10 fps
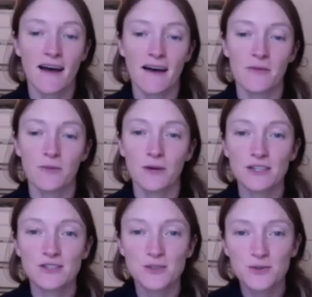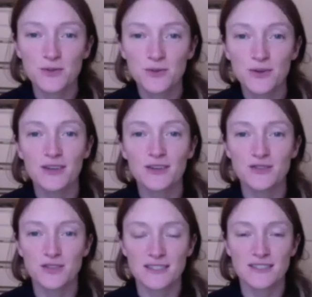I uh, wanted to
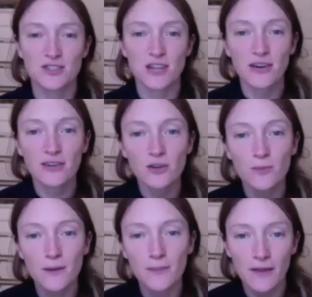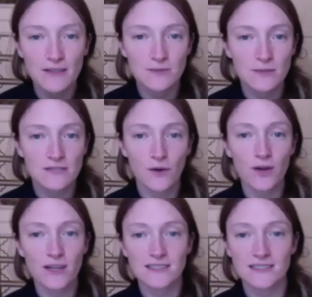just share a little bit about this week's
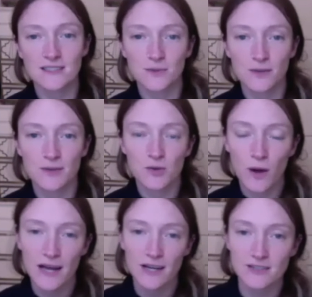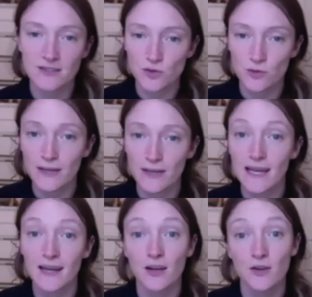focus since we're going to be quiet on social media.
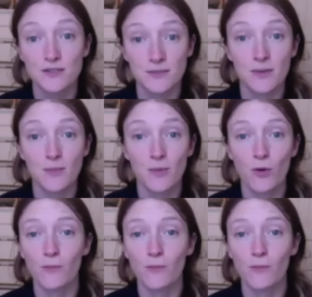And I know some people